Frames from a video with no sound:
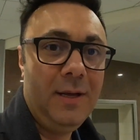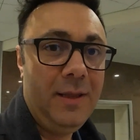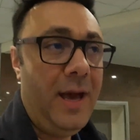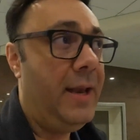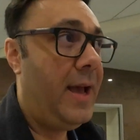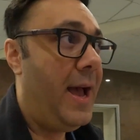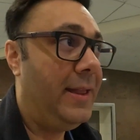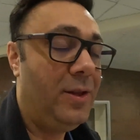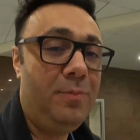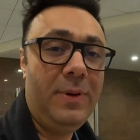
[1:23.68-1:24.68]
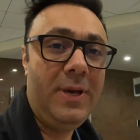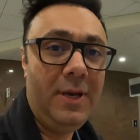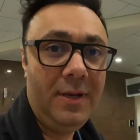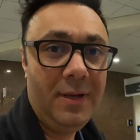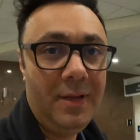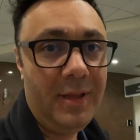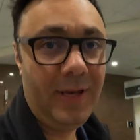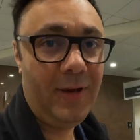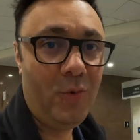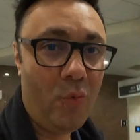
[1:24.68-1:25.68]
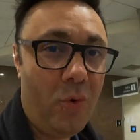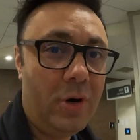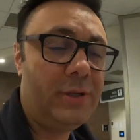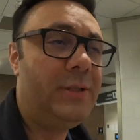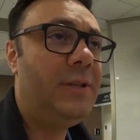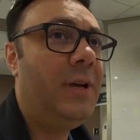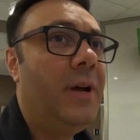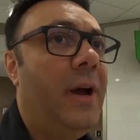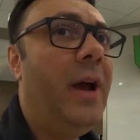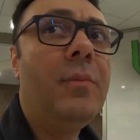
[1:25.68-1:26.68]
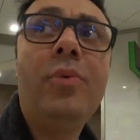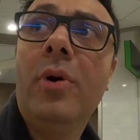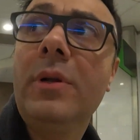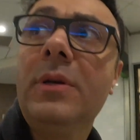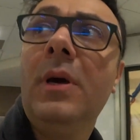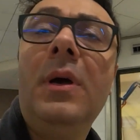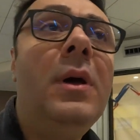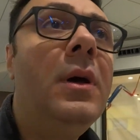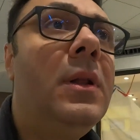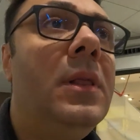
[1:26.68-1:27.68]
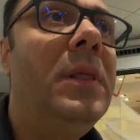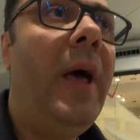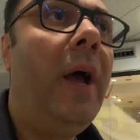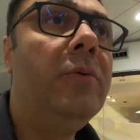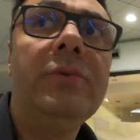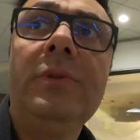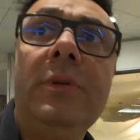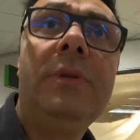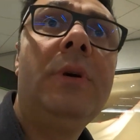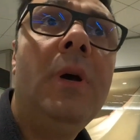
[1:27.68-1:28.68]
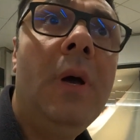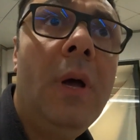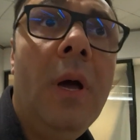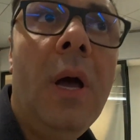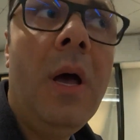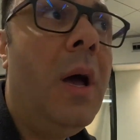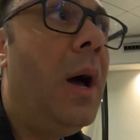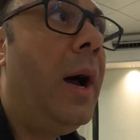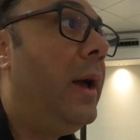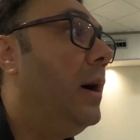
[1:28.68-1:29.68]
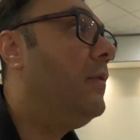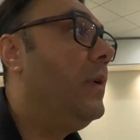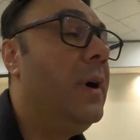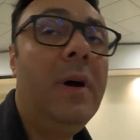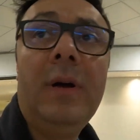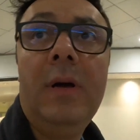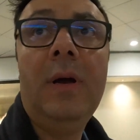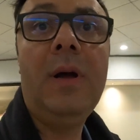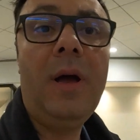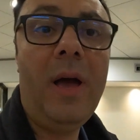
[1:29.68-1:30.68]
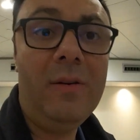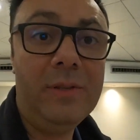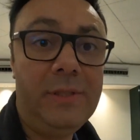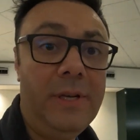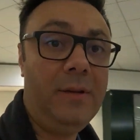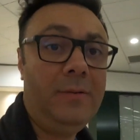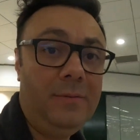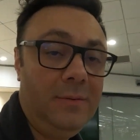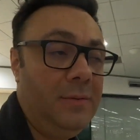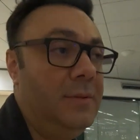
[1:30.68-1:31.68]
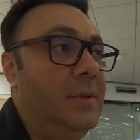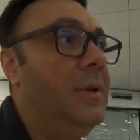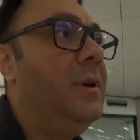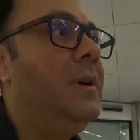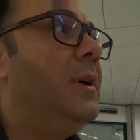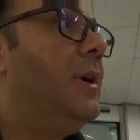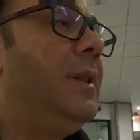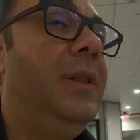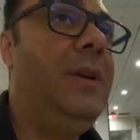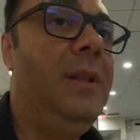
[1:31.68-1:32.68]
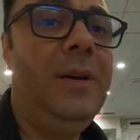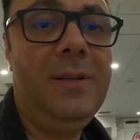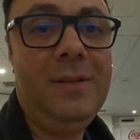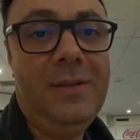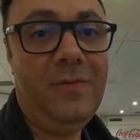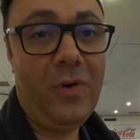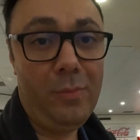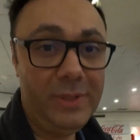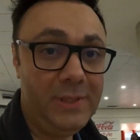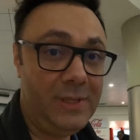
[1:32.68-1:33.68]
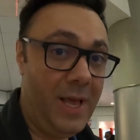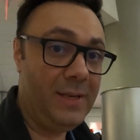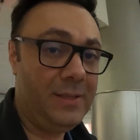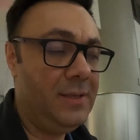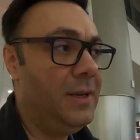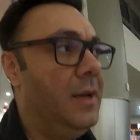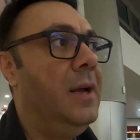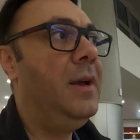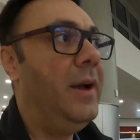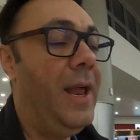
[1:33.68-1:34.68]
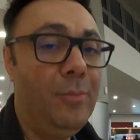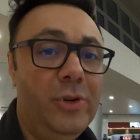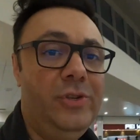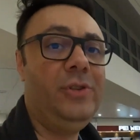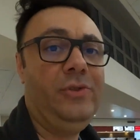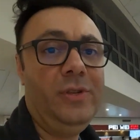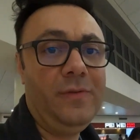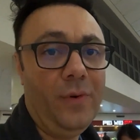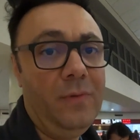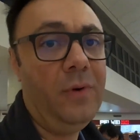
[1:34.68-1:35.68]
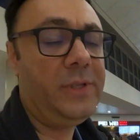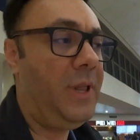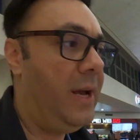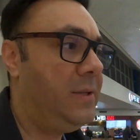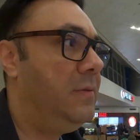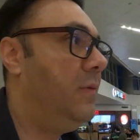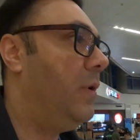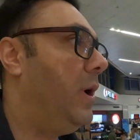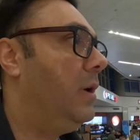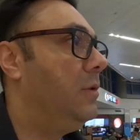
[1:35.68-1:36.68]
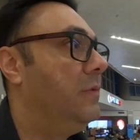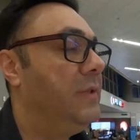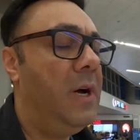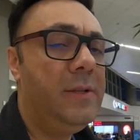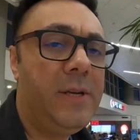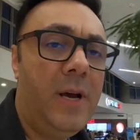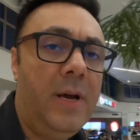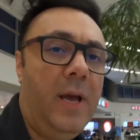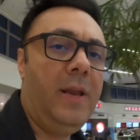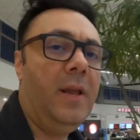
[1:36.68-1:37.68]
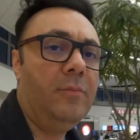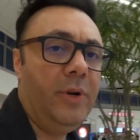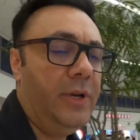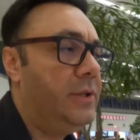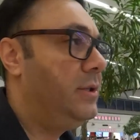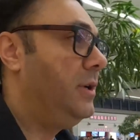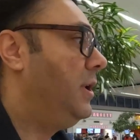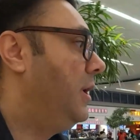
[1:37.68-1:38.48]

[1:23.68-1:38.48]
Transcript: That had to be the worst airport lounge I have ever seen, literally, for a business class. And I'm pretty sure it's used for first class for Lufthansa and British.